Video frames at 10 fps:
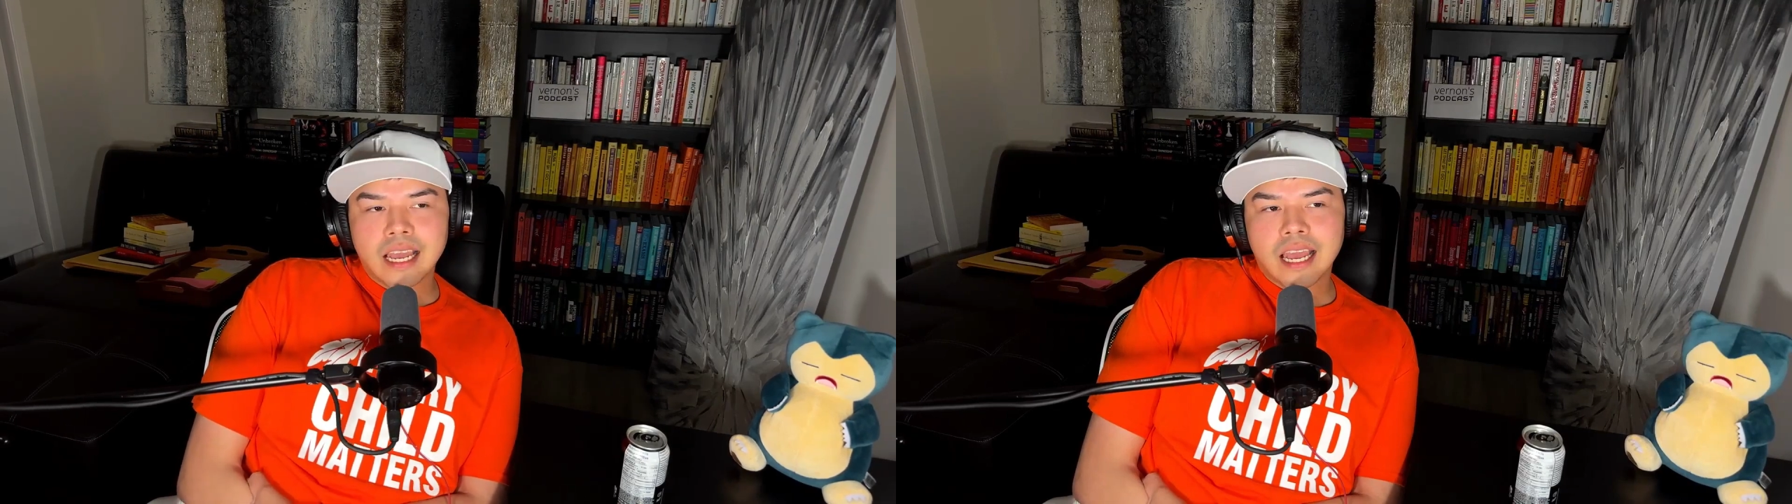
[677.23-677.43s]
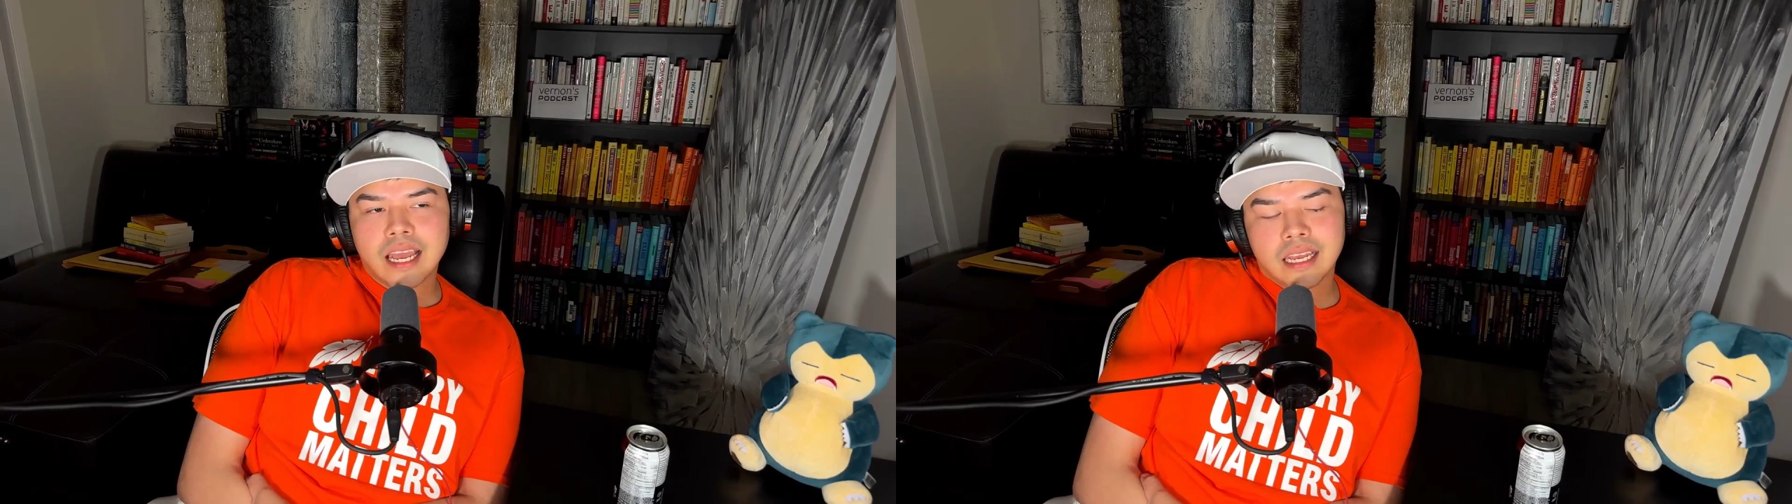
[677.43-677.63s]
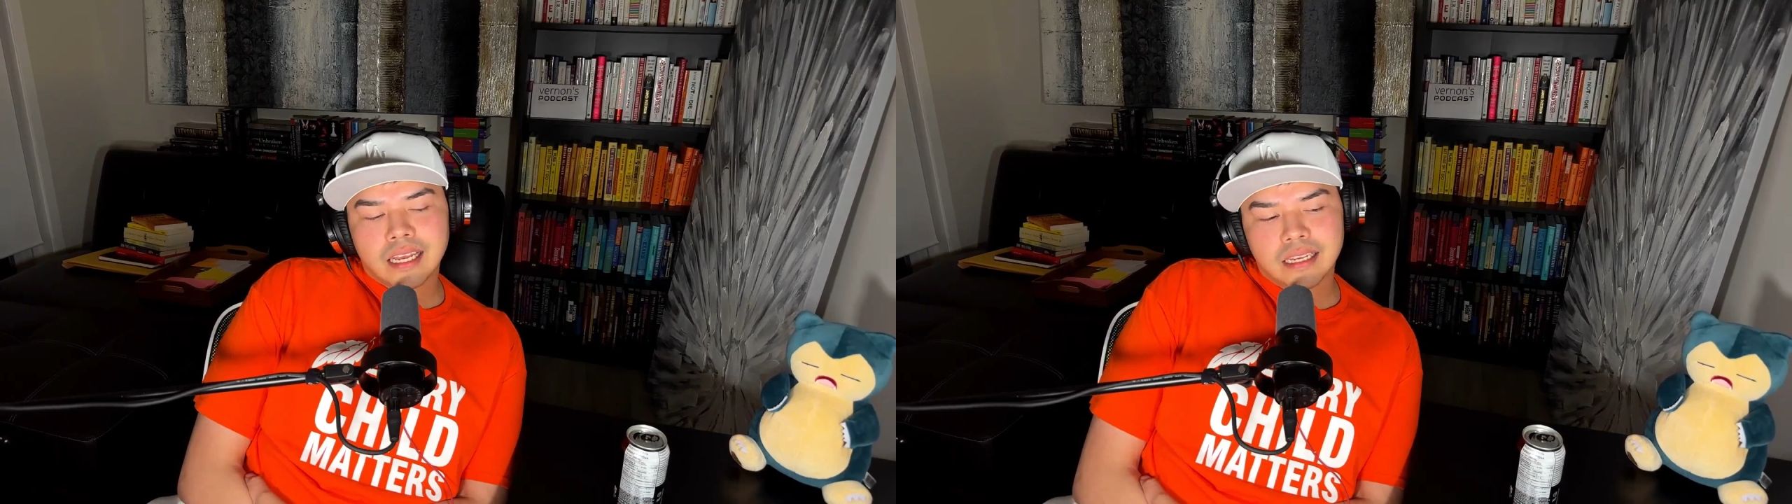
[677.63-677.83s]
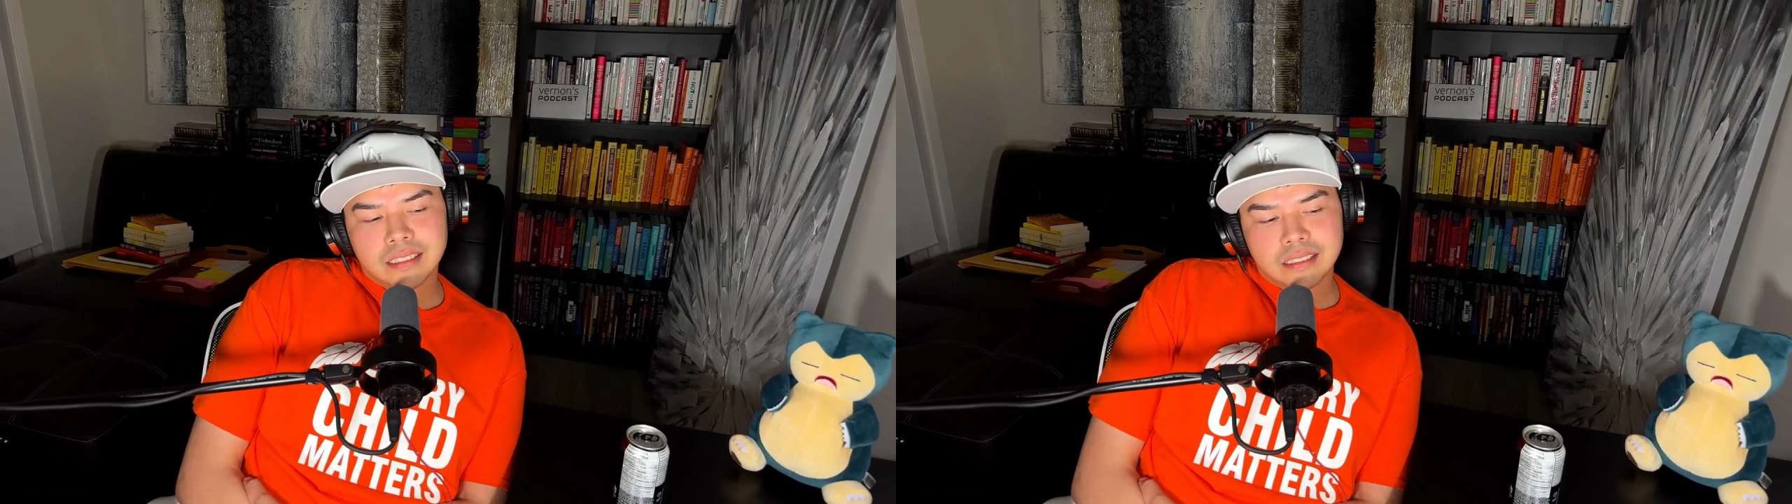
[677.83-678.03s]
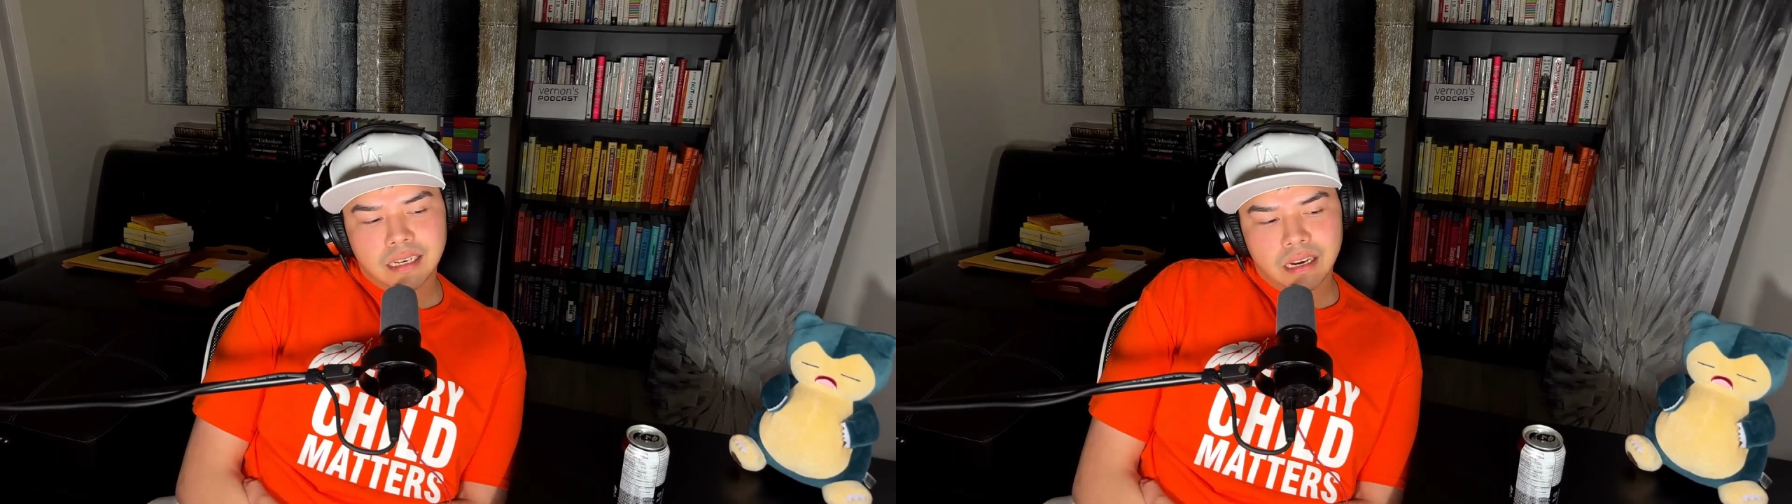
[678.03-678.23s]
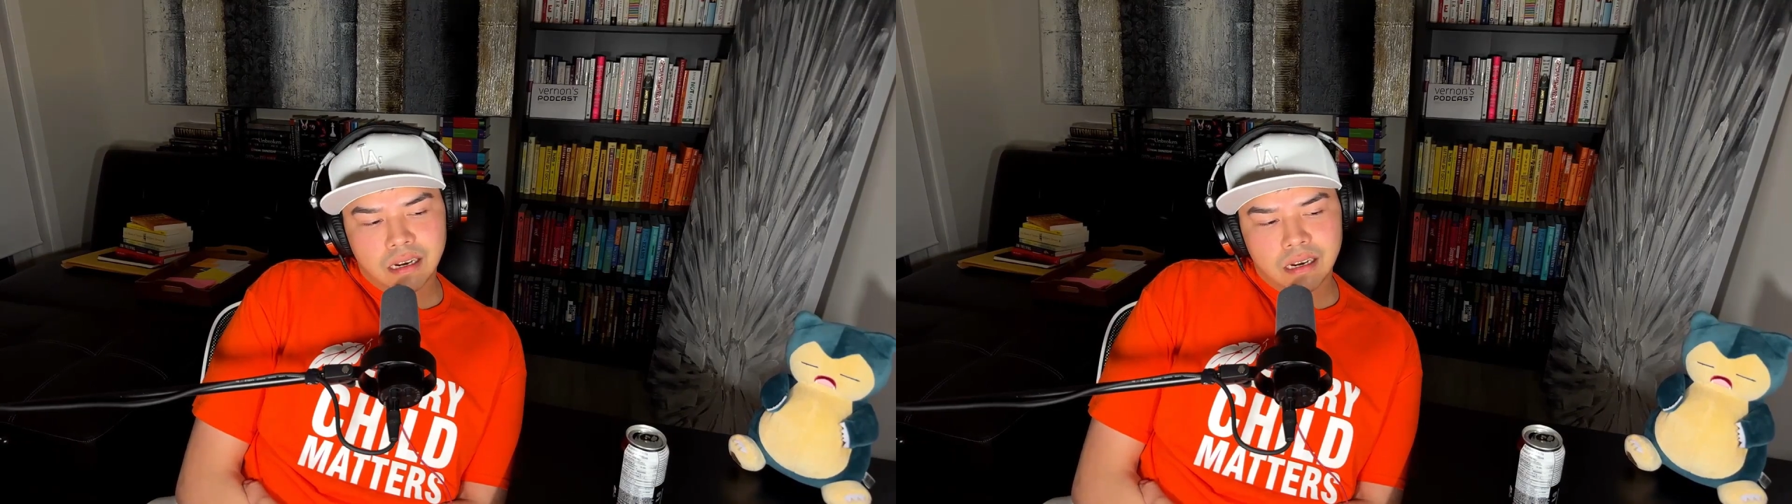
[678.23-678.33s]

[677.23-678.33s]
And